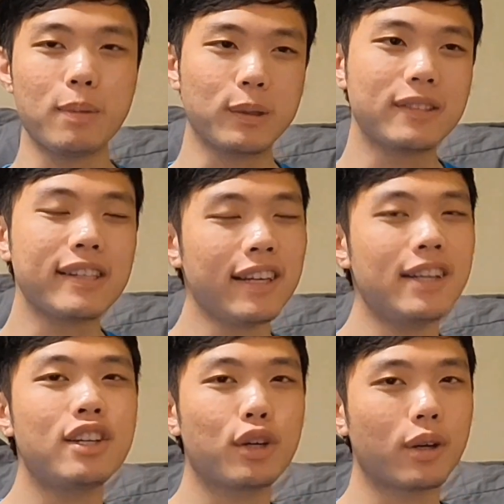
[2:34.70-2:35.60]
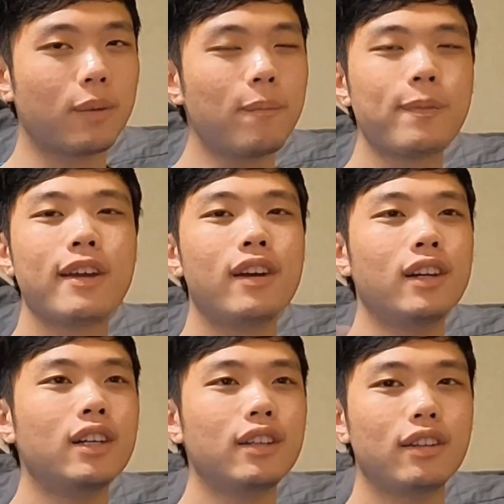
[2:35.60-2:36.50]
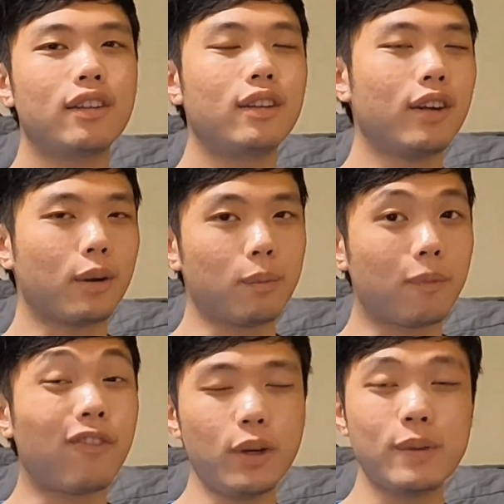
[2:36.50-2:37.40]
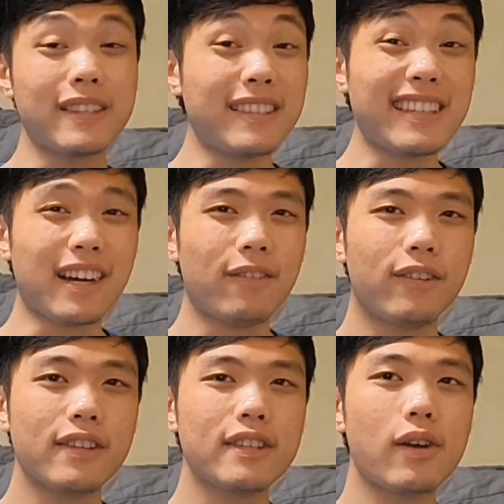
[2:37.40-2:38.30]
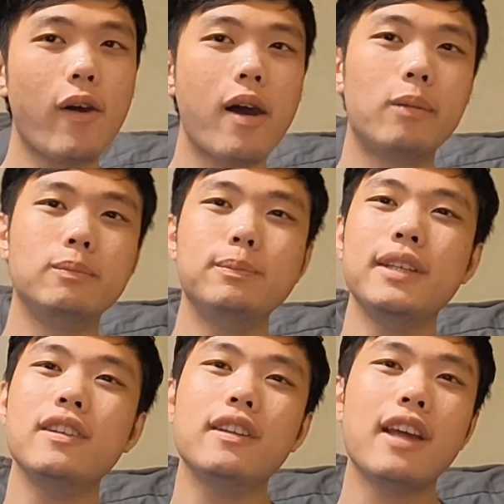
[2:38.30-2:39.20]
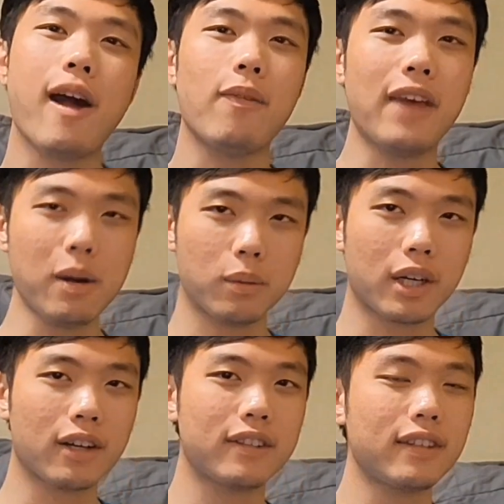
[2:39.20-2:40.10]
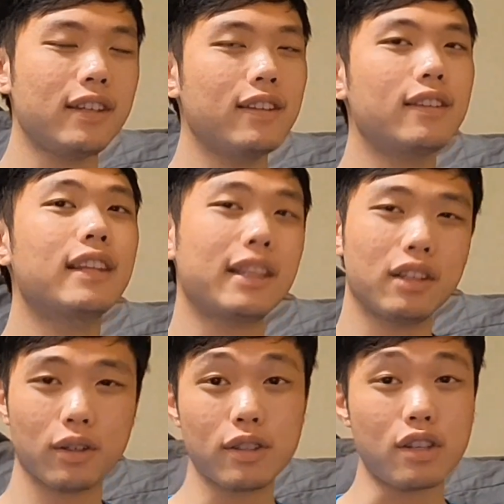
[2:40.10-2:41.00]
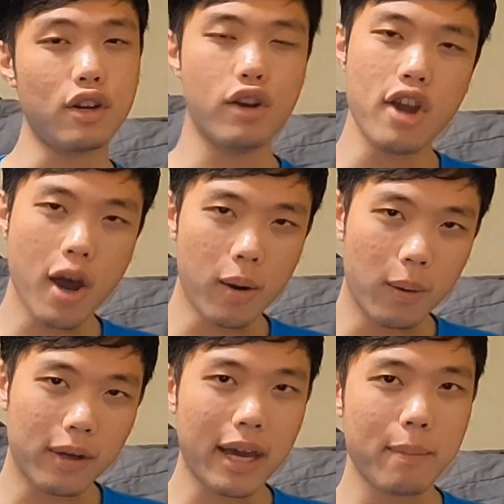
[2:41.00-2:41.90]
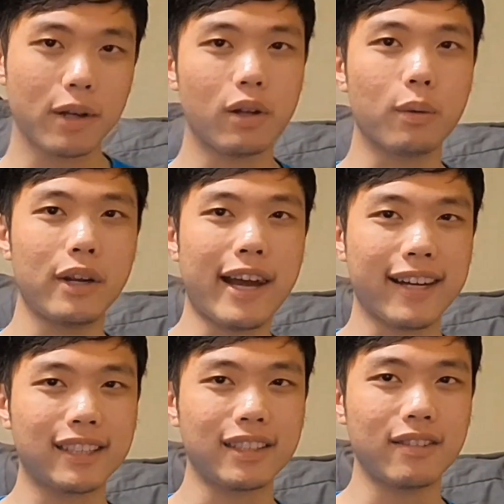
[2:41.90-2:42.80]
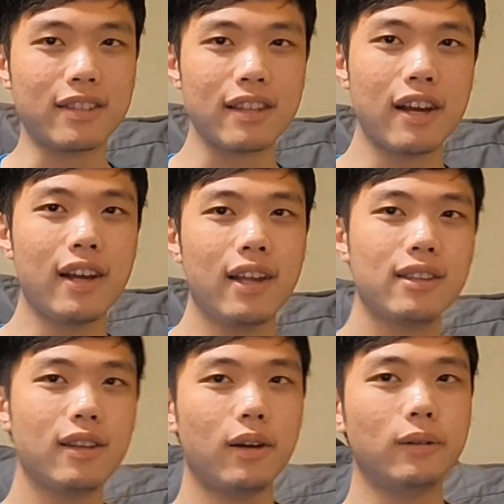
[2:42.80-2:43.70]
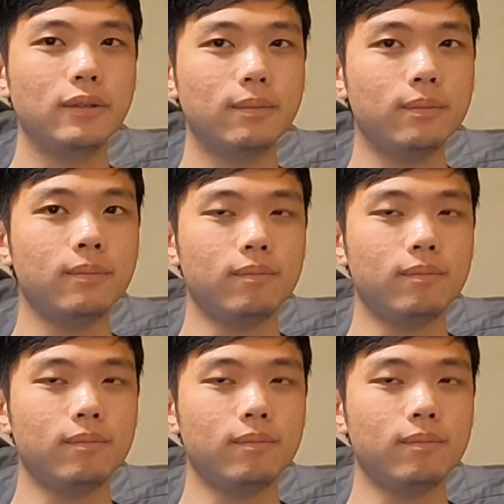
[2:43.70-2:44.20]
bubbles into your foods and stuff. So basically how that works is that there's no chemical reactions. So